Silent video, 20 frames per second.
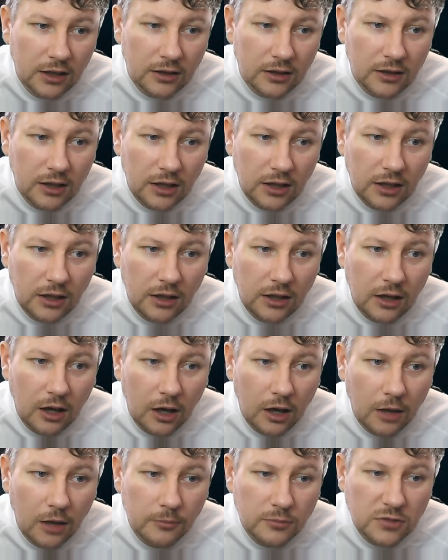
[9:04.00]
the
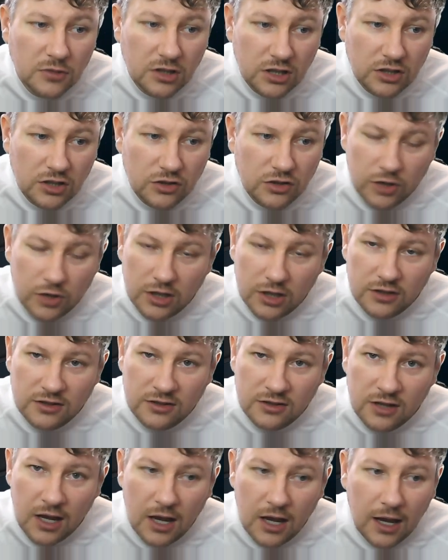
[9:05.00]
districts
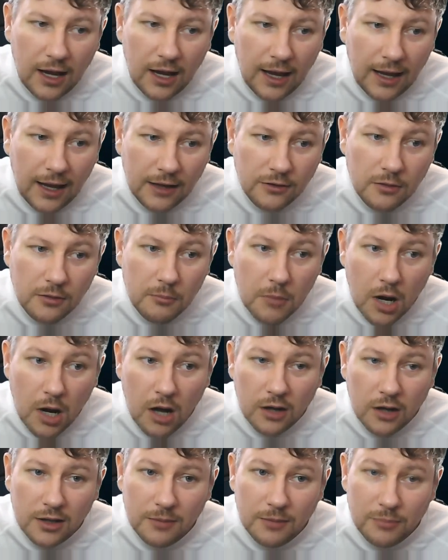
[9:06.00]
and the
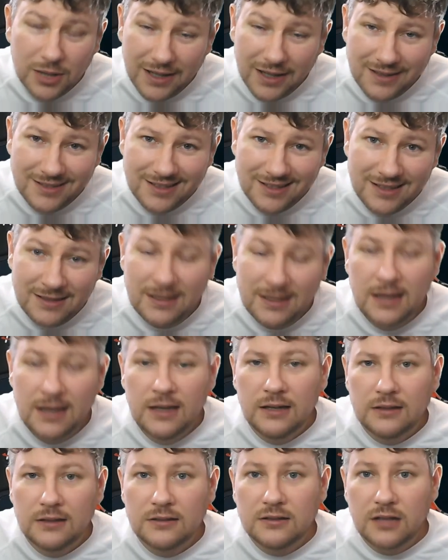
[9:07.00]
marketplaces
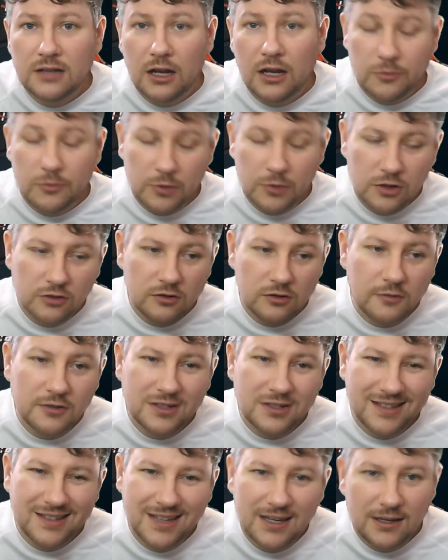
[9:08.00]
and such, because
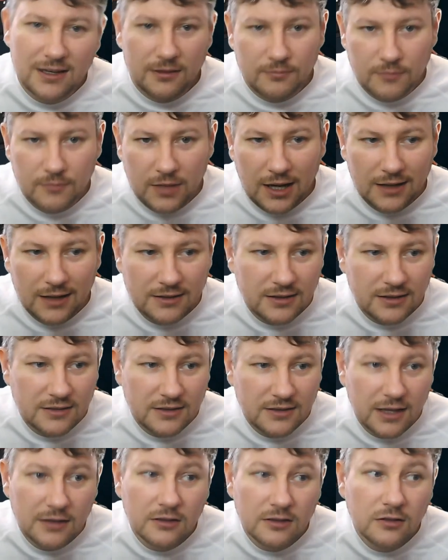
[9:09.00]
obviously, as it
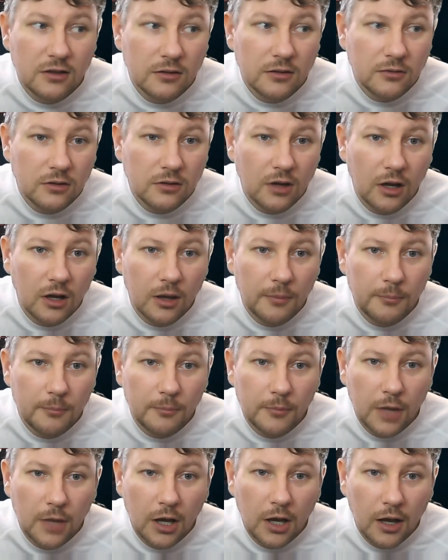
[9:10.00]
said in the
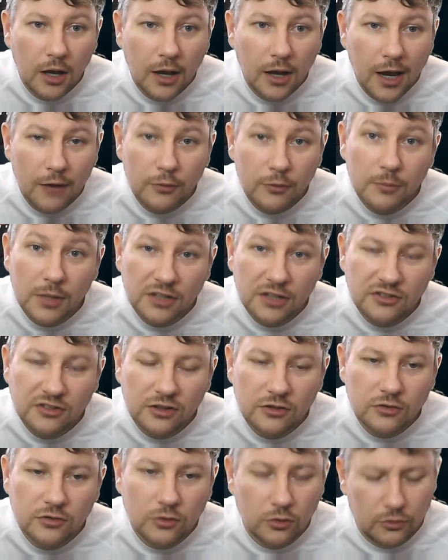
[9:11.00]
error
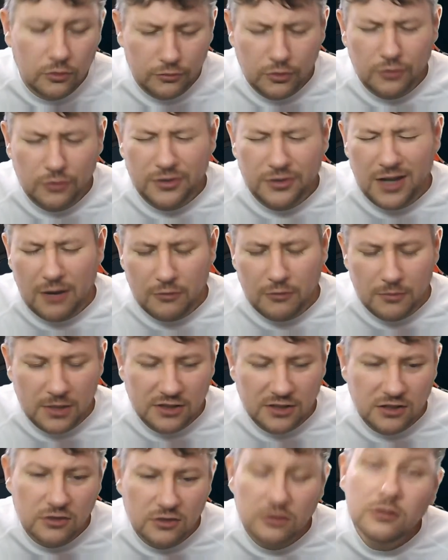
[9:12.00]
message, or not the error
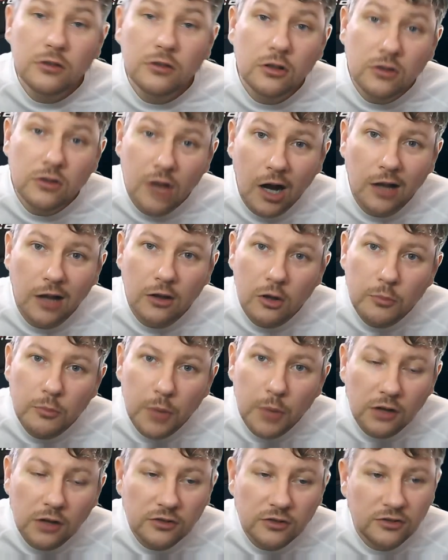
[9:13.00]
message, the dialog
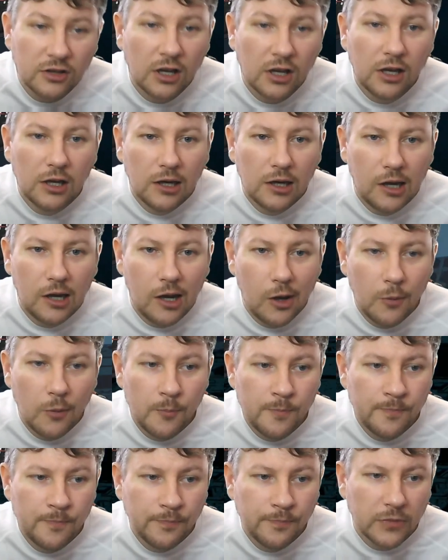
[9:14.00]
box,
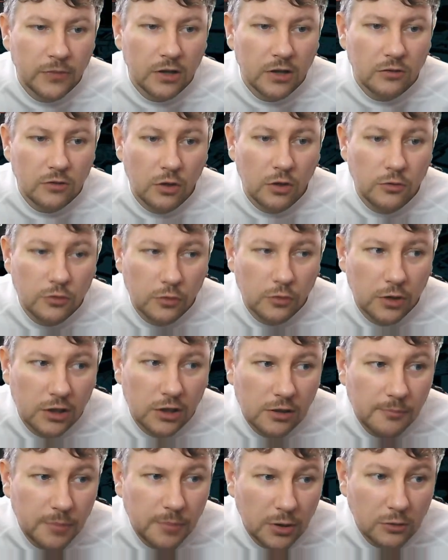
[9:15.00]
don't do it in
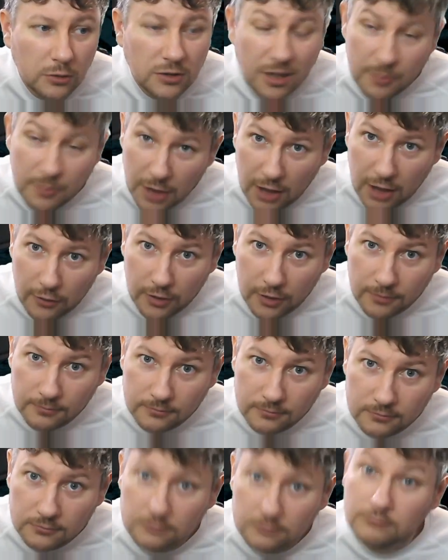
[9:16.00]
a built up area.
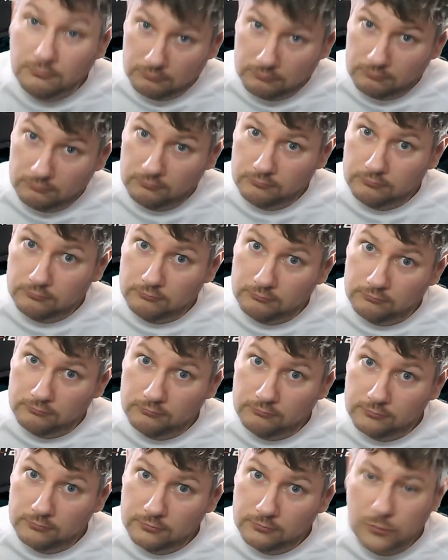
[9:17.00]

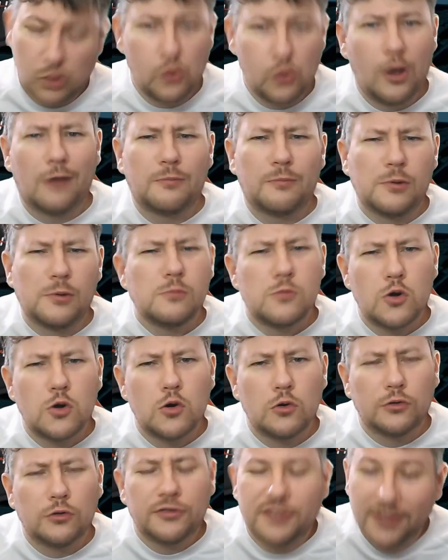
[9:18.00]
You have been
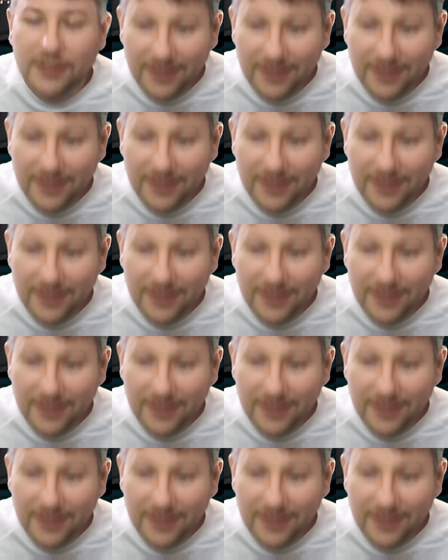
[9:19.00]
warned.